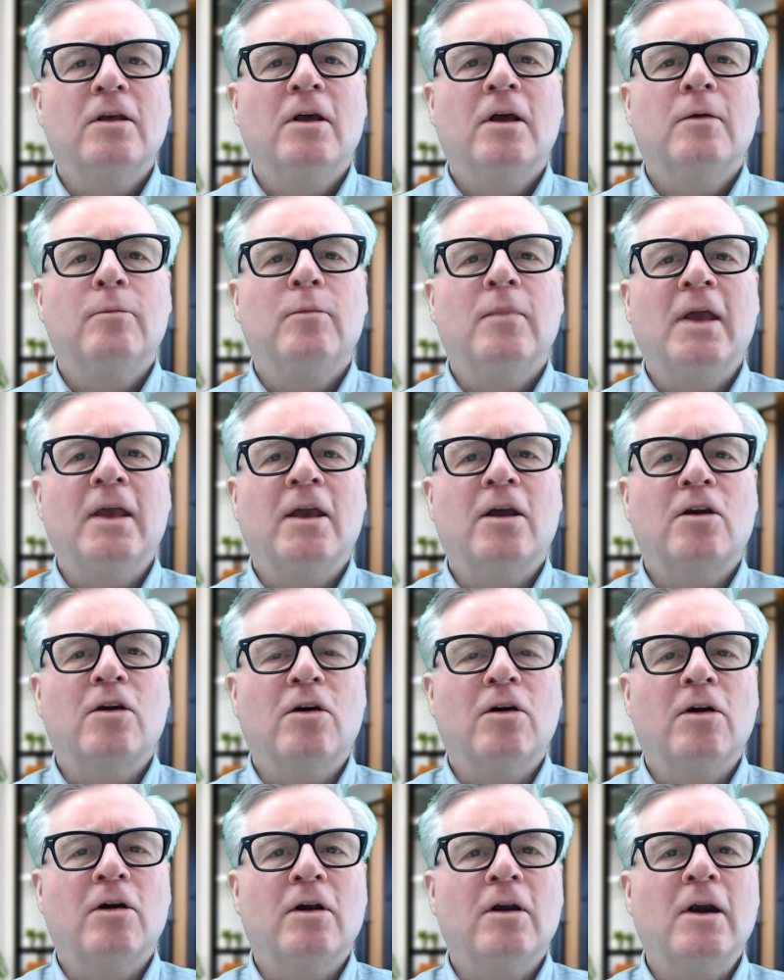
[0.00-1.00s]
may
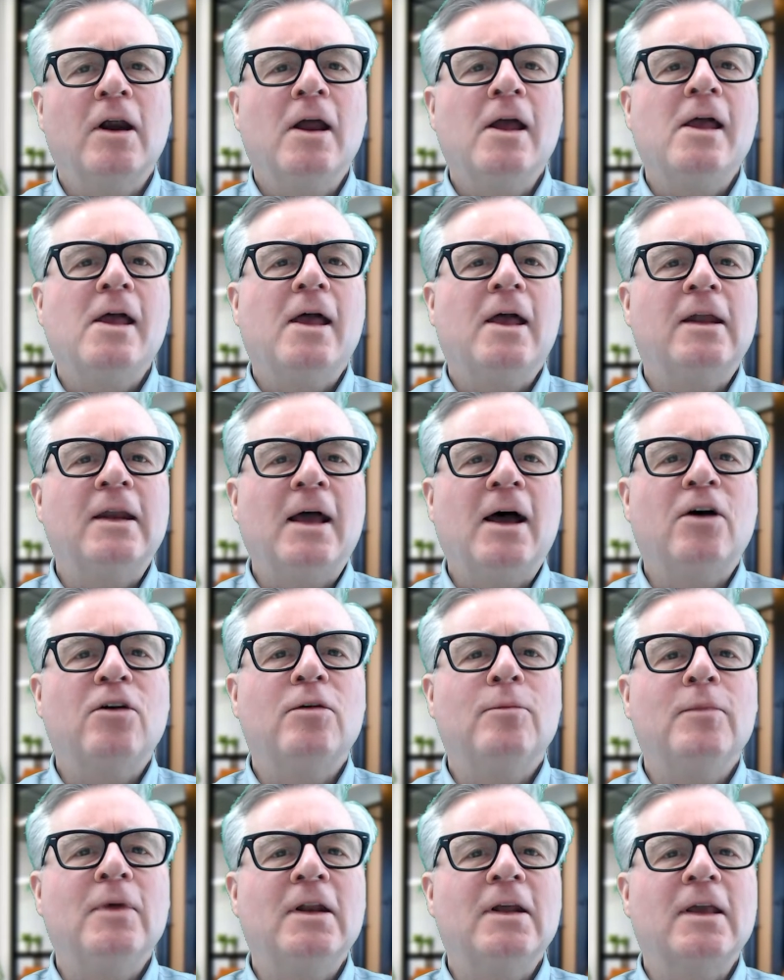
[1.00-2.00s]
occur and how to
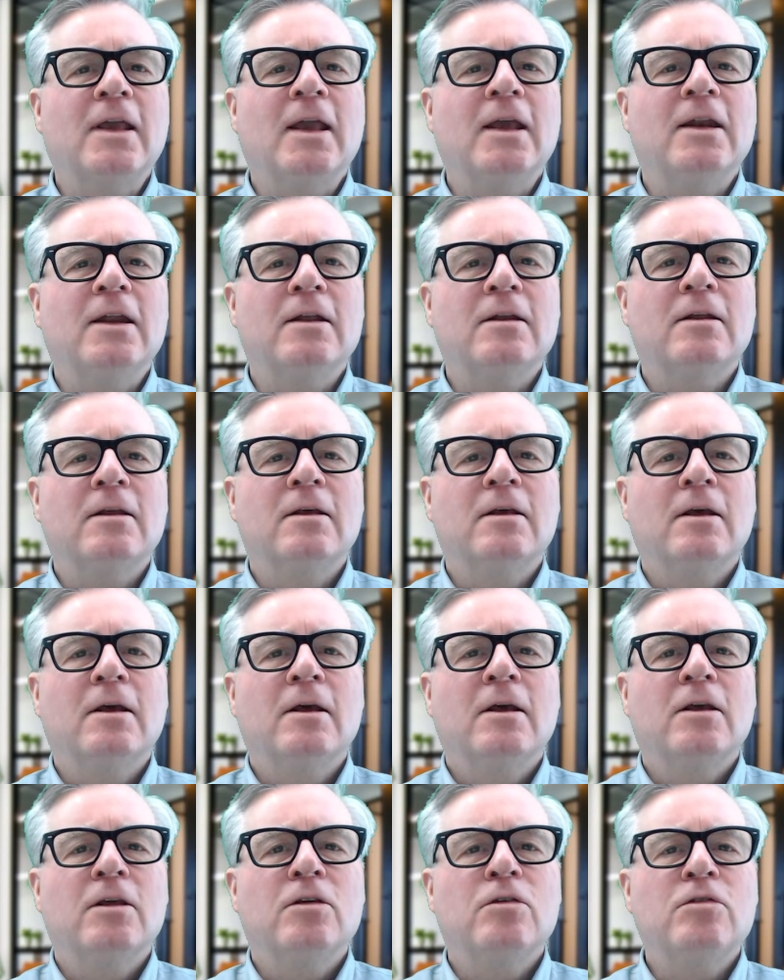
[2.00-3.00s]
mitigate it.
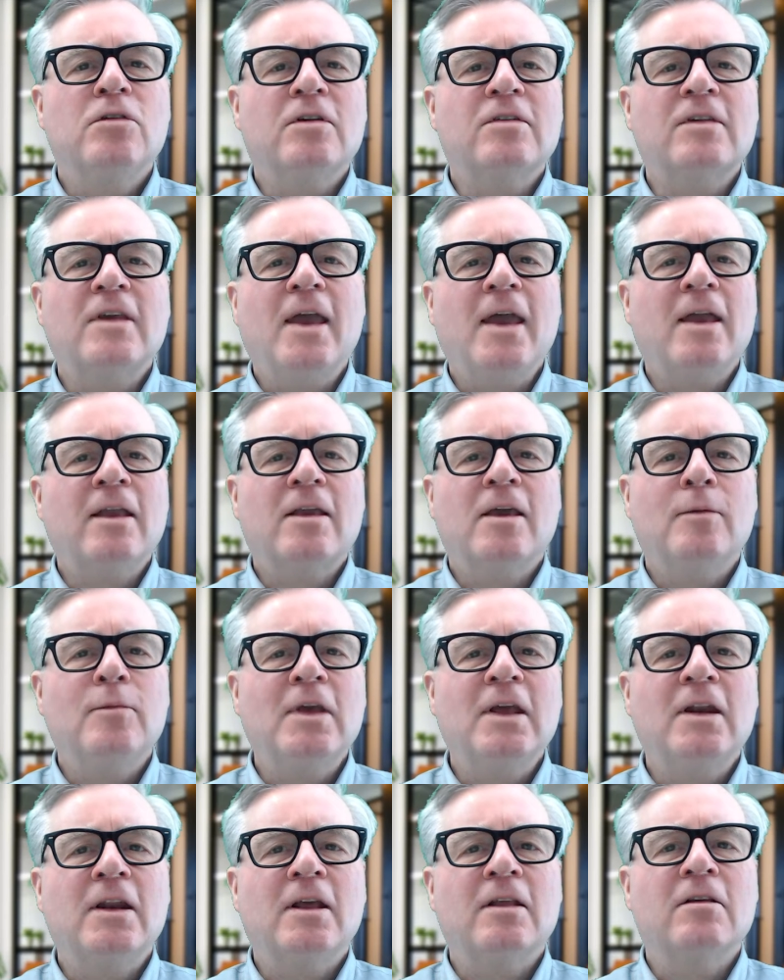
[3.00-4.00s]
You just can't come
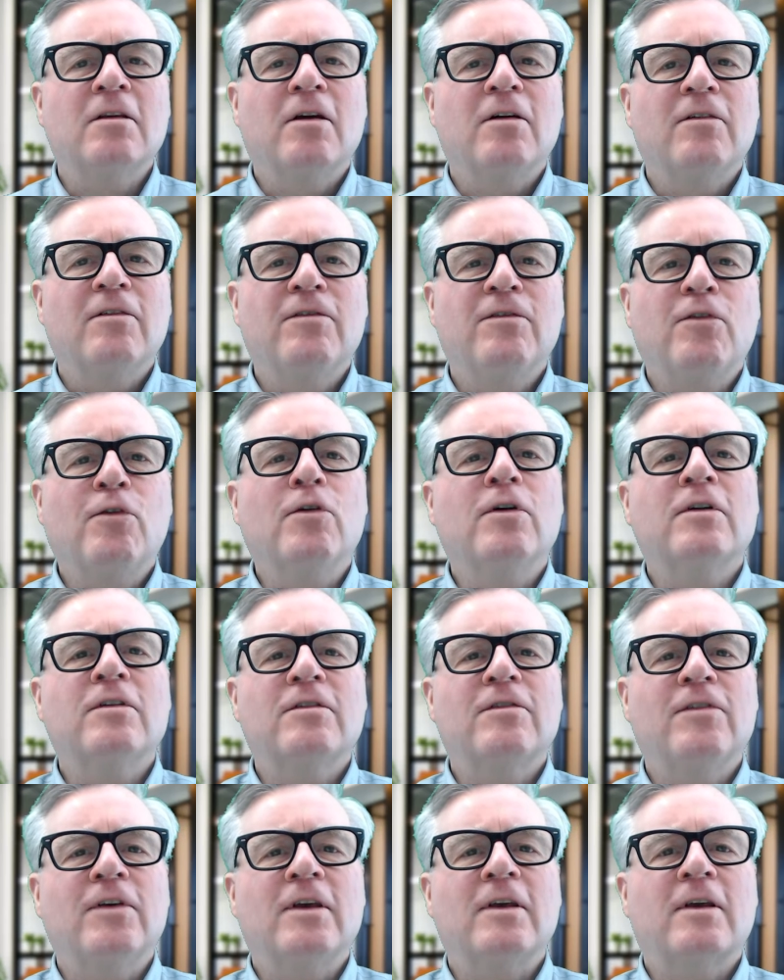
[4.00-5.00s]
in and force
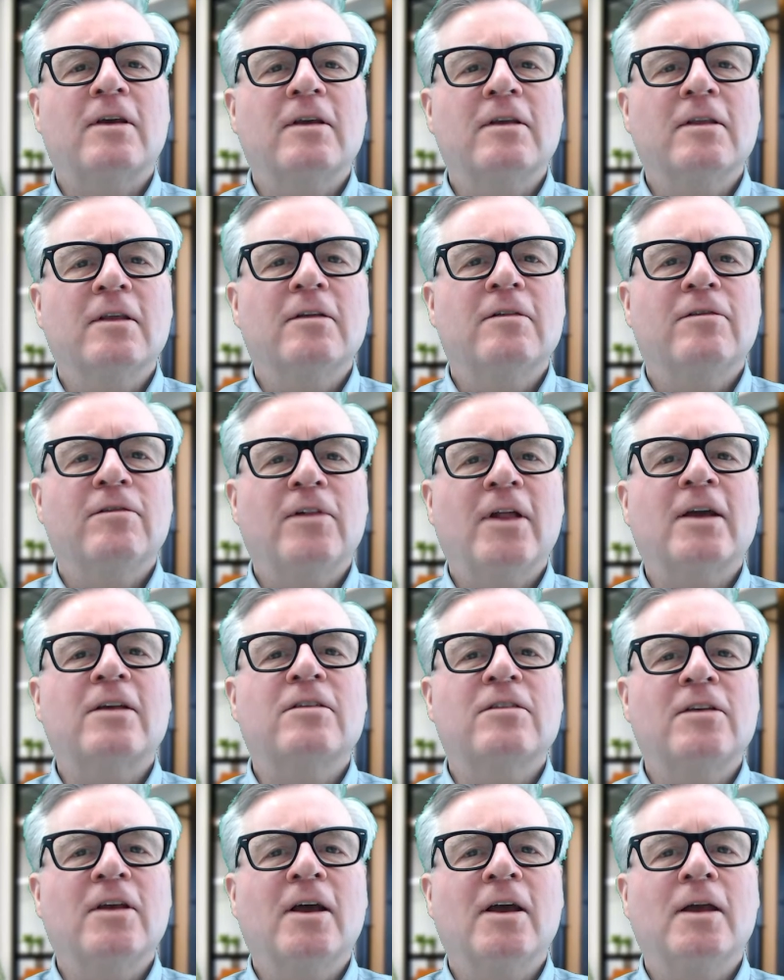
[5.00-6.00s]
fit
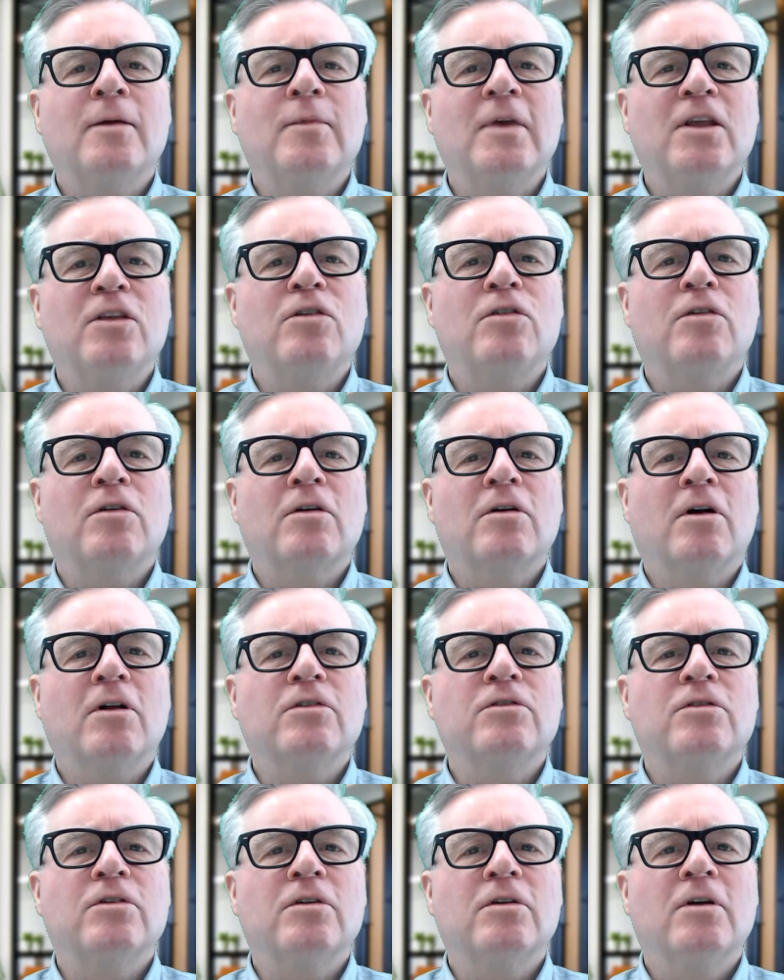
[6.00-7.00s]
Flextime into your
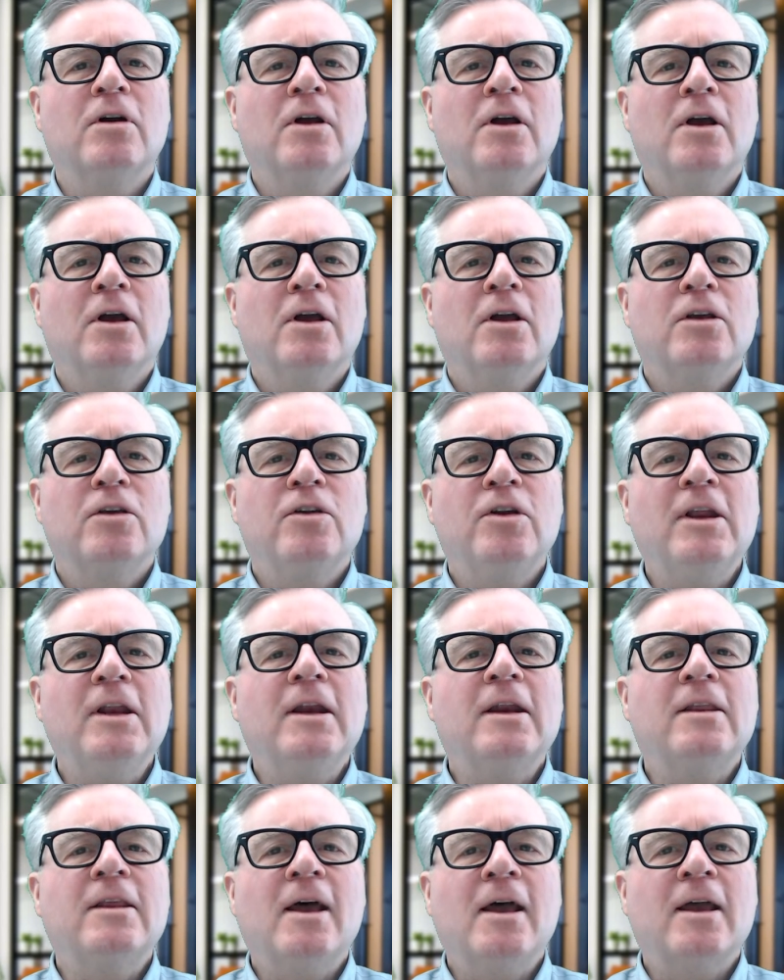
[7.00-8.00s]
culture. You need a
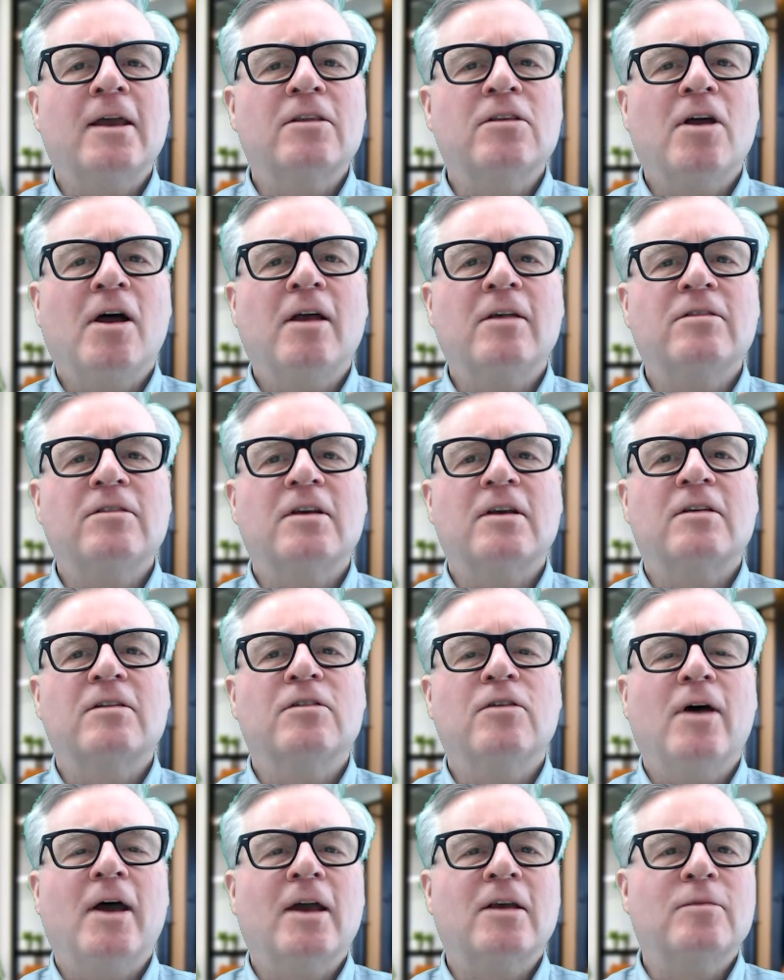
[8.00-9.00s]
diagnostic
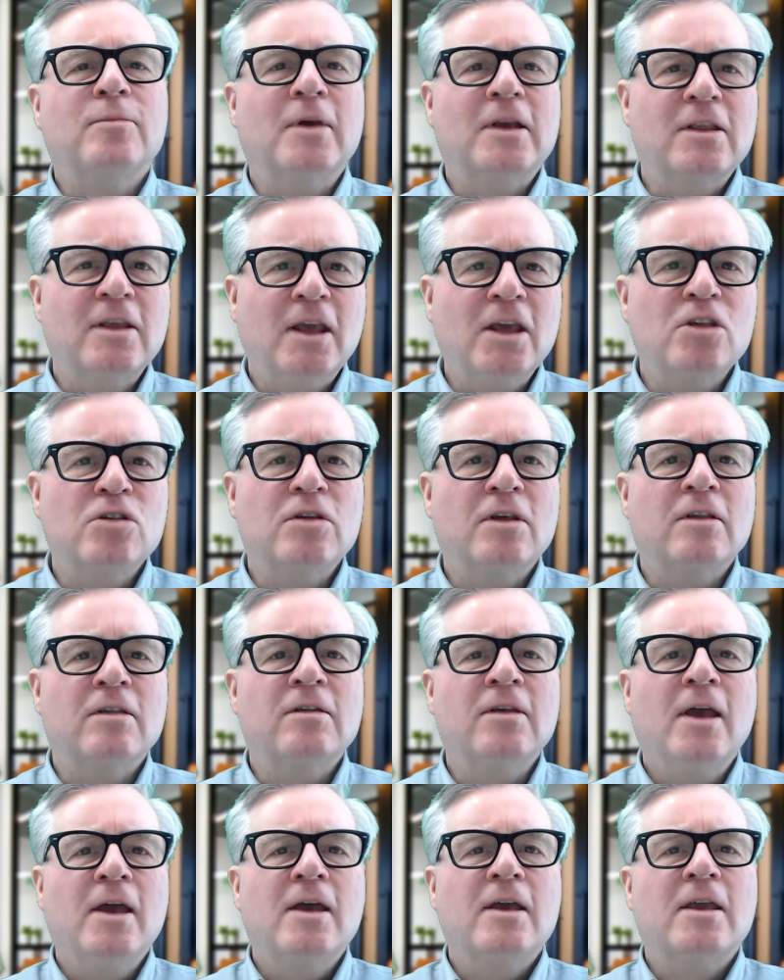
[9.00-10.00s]
so expectations
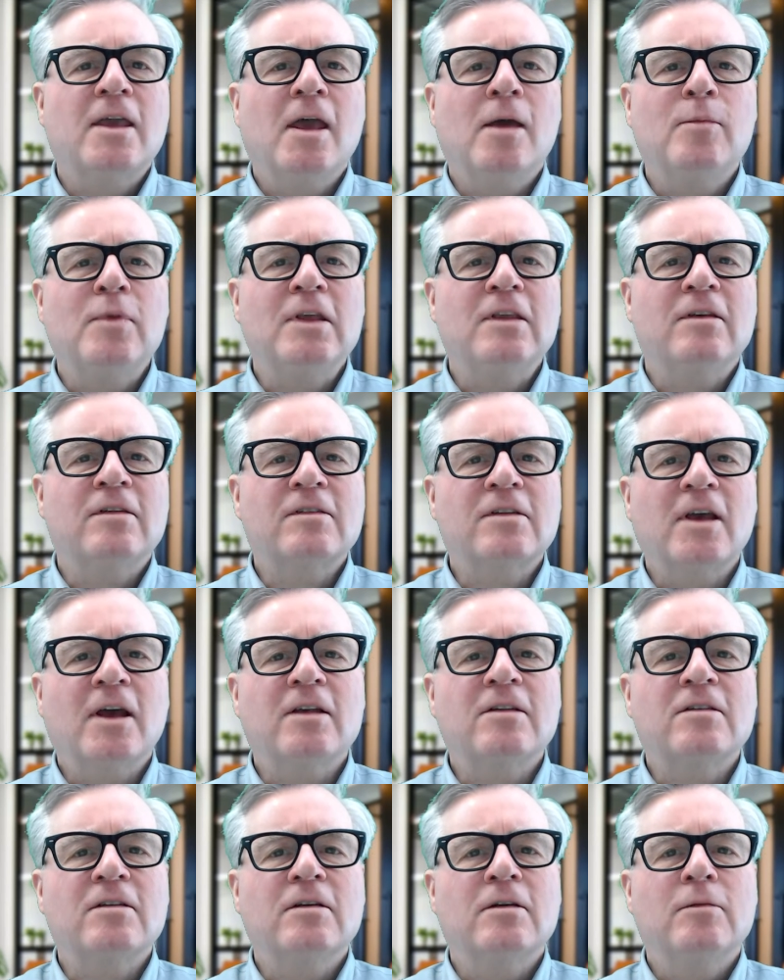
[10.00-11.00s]
can be
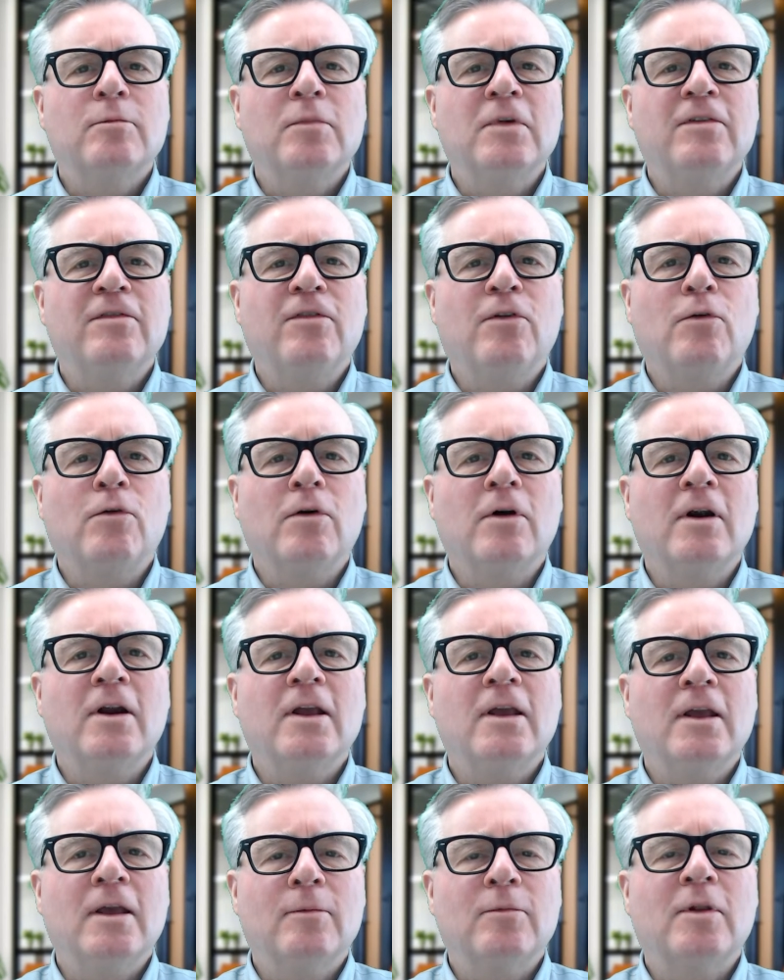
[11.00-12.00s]
discussed before
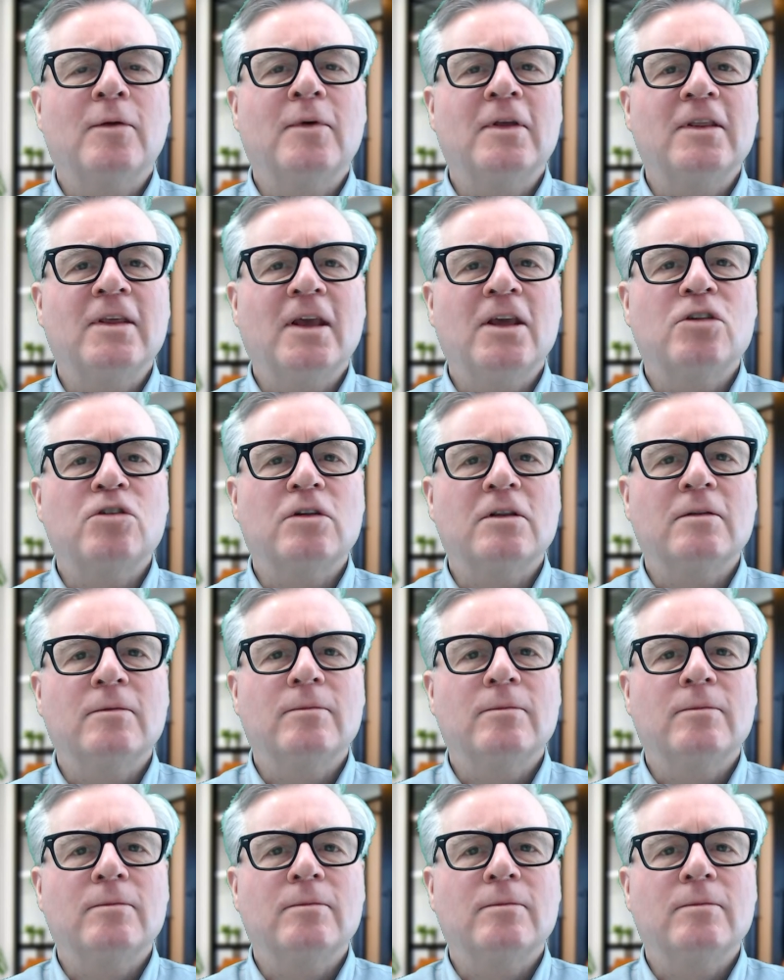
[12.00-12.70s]
implementation.